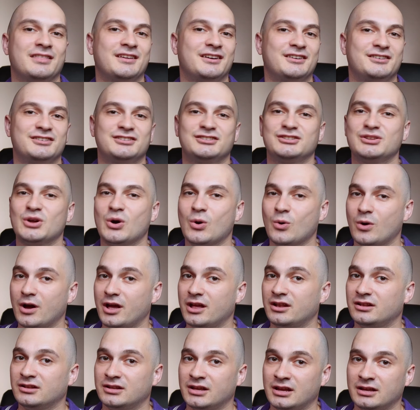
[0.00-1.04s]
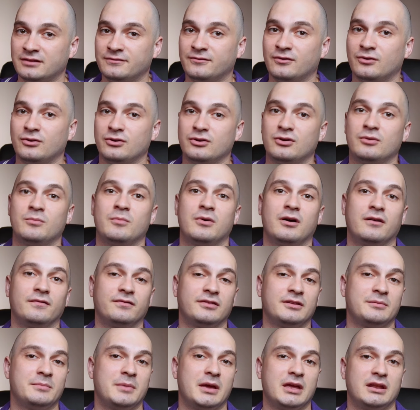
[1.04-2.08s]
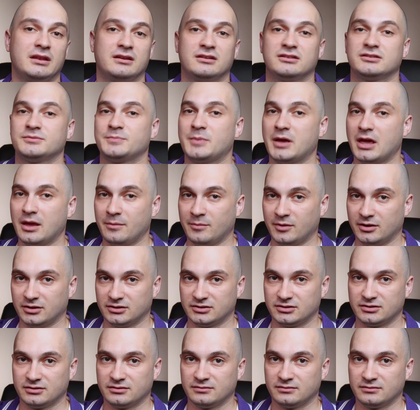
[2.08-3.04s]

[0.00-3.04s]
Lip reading: There is no end date for your monthly maintenance payments.